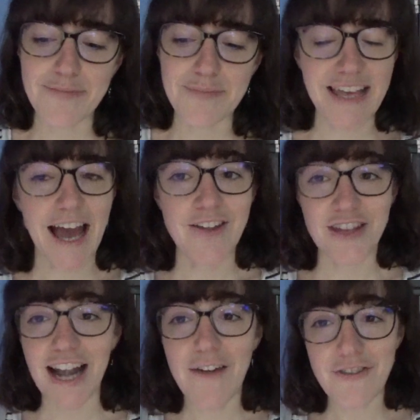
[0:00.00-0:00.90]
But yeah, The
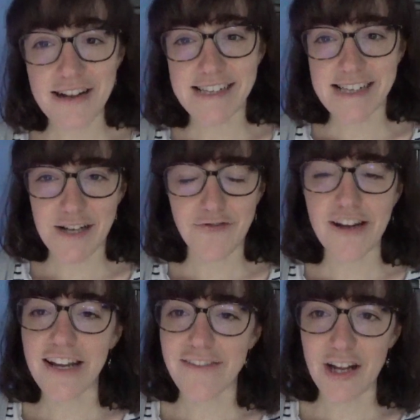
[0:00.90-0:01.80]
Claverings is a
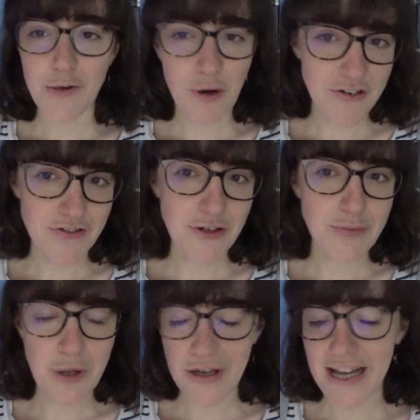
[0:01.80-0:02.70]
really, really wonderful
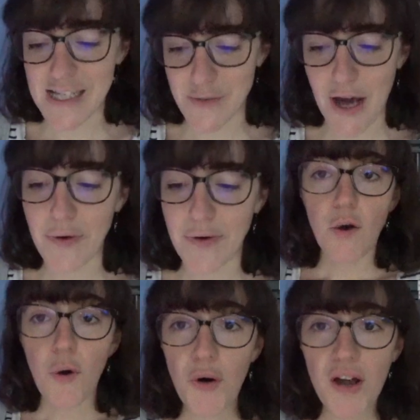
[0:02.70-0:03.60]
book as well.
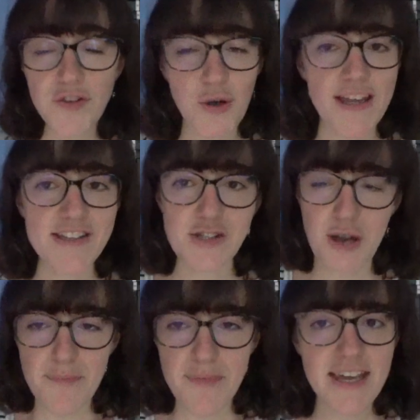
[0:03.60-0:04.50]
Or if you're into
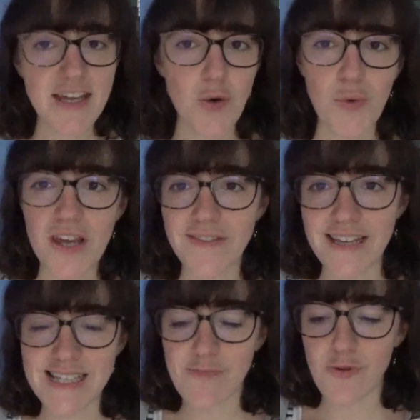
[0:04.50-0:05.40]
a big
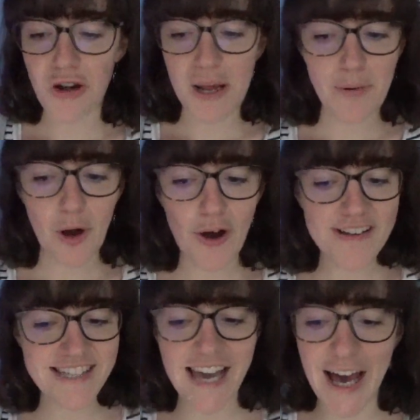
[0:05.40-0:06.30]
weaving sprawling
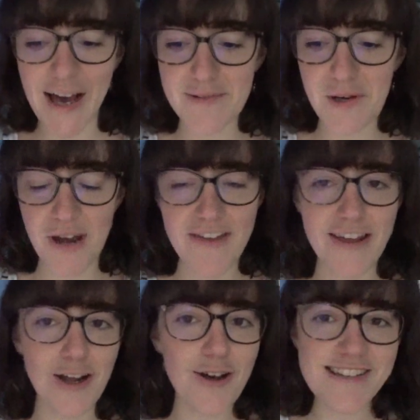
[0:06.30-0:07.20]
plot with
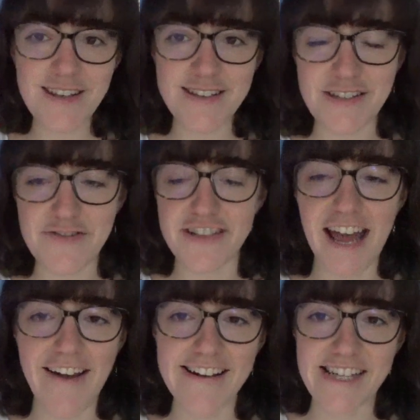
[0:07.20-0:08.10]
lots and lots of different
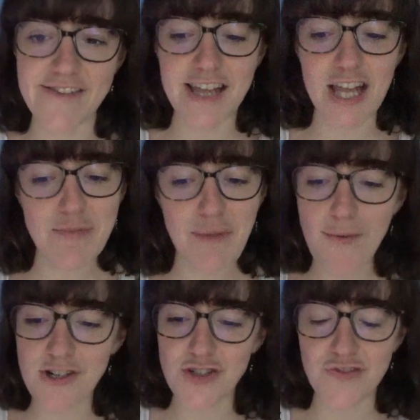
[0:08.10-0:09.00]
narratives, then you might
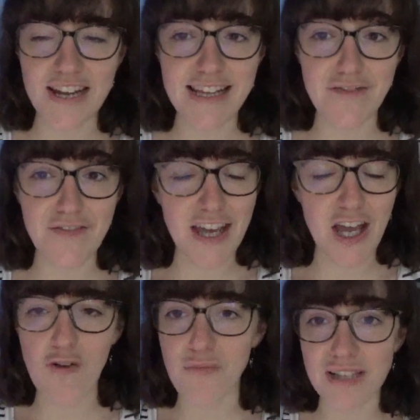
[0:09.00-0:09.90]
want to read The Vicar
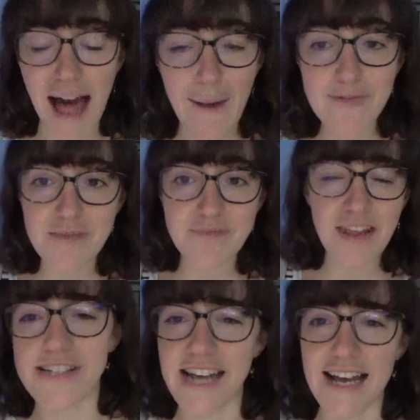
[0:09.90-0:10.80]
of Bullhampton,
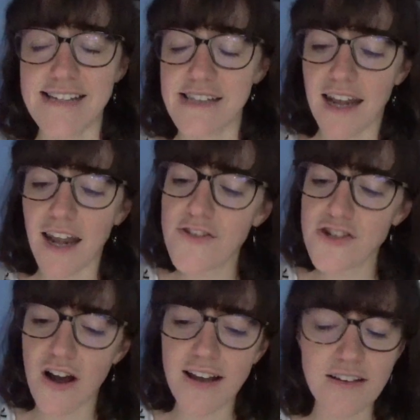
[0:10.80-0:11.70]
which has a love
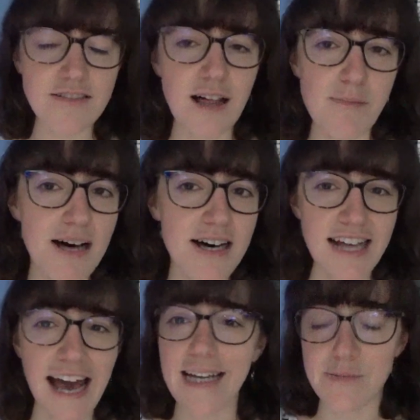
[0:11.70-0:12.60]
triangle, a murder
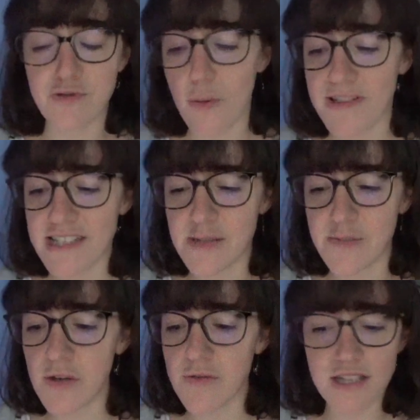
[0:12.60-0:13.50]
and a property
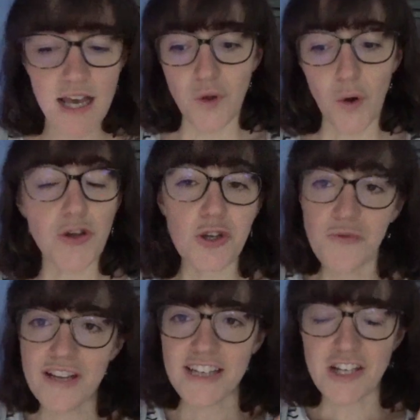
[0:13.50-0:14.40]
dispute. Or you could
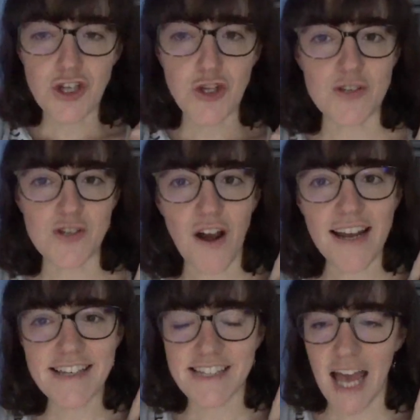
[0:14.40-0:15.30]
read He Knew Who Was
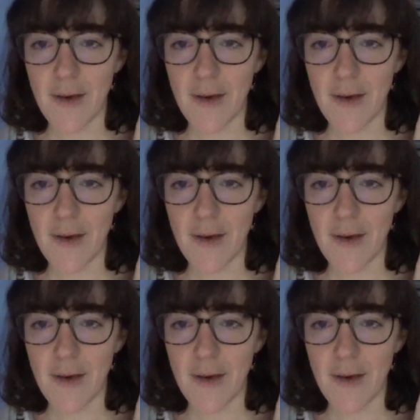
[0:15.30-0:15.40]
Right,